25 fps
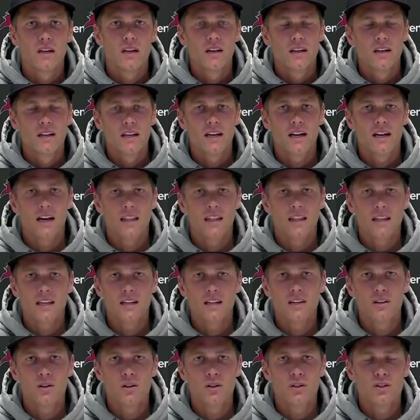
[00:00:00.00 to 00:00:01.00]
yeah, I think
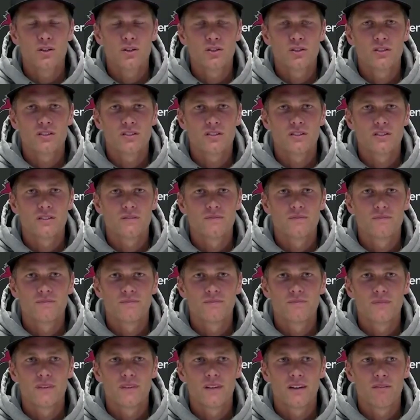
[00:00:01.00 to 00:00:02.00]
you know you're just
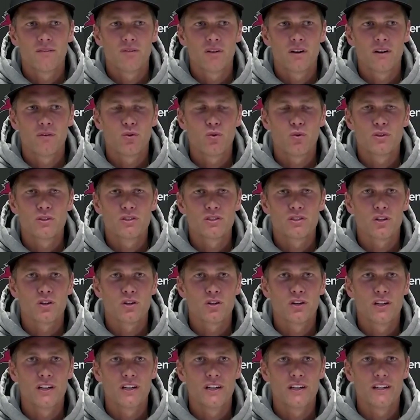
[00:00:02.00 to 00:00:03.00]
everyone's
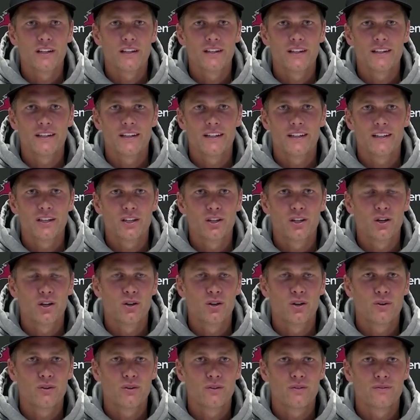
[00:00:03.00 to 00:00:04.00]
learning. Uh, you
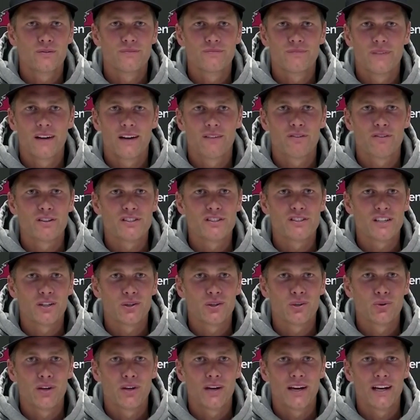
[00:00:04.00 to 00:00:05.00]
know, every
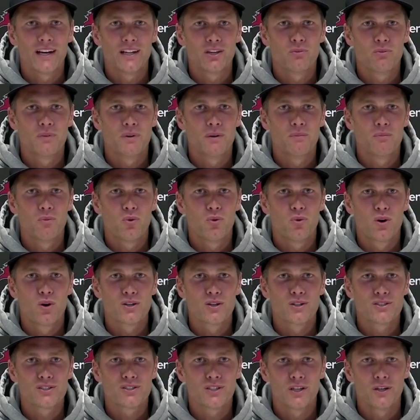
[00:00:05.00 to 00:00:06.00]
single day a little bit more.
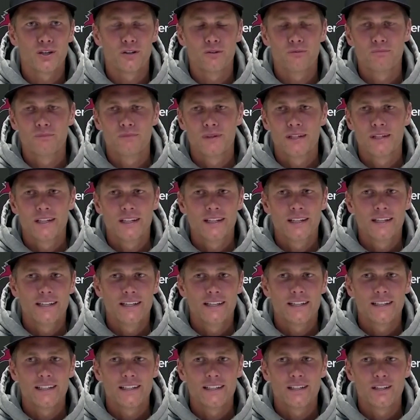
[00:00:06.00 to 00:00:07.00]
So,
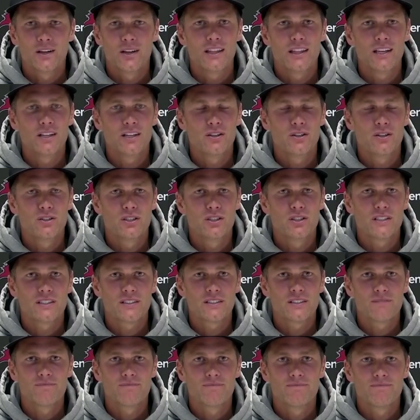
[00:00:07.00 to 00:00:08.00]
you know, I think you just
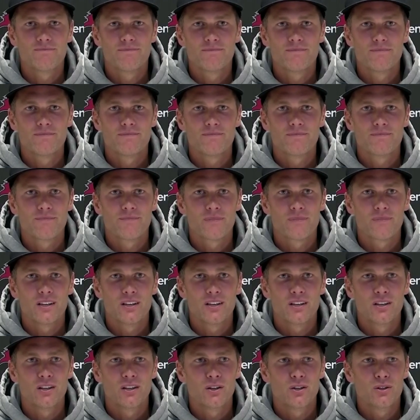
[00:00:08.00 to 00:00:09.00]

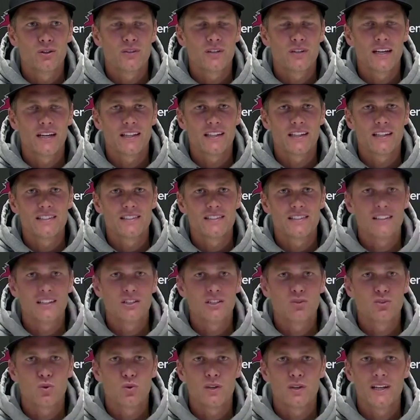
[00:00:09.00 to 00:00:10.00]
you know you take these
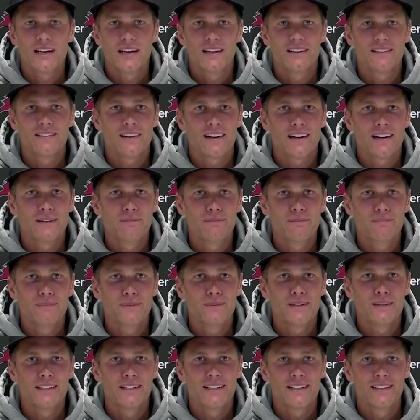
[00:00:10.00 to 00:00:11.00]
things one day at a time,
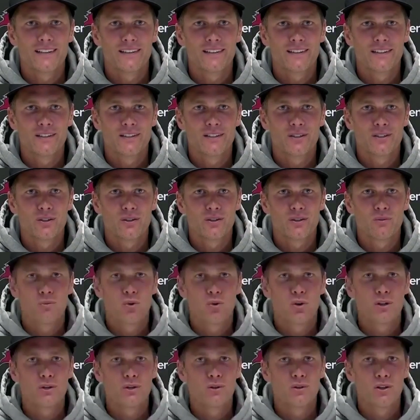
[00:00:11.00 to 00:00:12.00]
and you know the
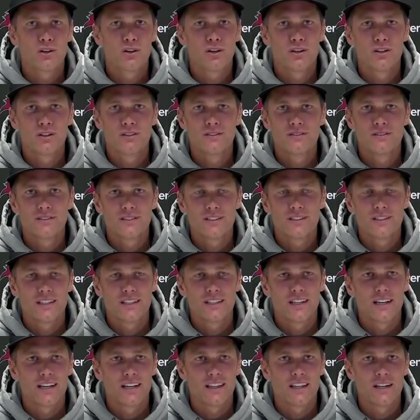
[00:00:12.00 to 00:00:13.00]
more you learn, uh,
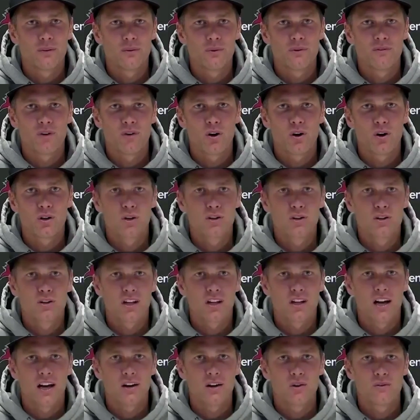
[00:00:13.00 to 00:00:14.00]
I think we've all learned a
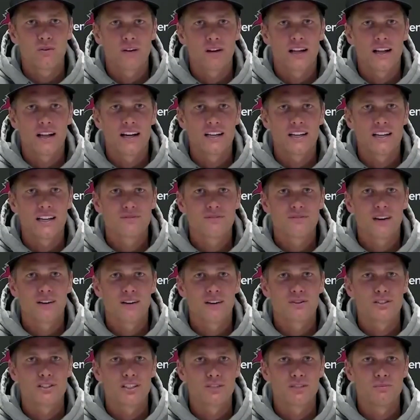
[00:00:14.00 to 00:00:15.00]
lot over the last five
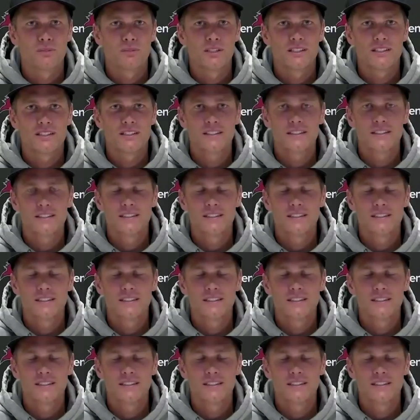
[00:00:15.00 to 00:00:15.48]
or six months.